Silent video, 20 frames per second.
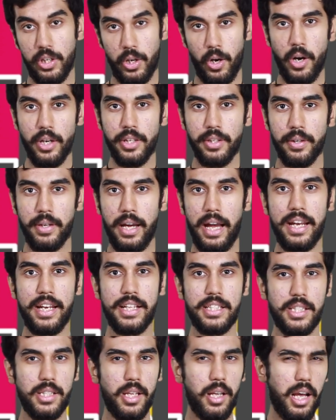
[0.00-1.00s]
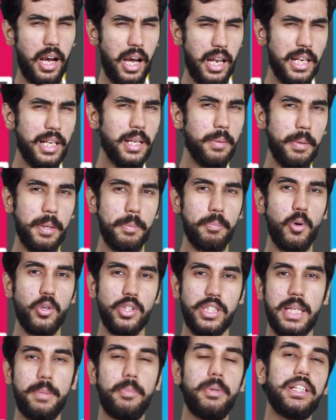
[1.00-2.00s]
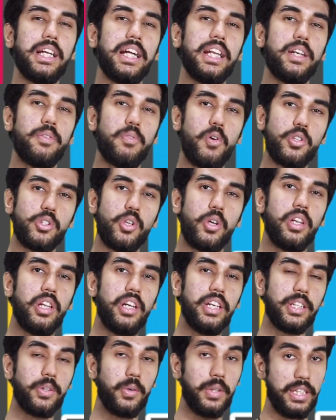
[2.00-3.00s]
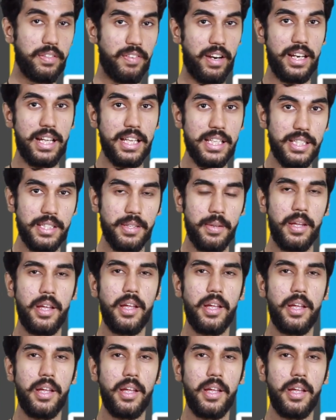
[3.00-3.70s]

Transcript: a lot and it's a little bit more stable than it was on LeEco Le Max2,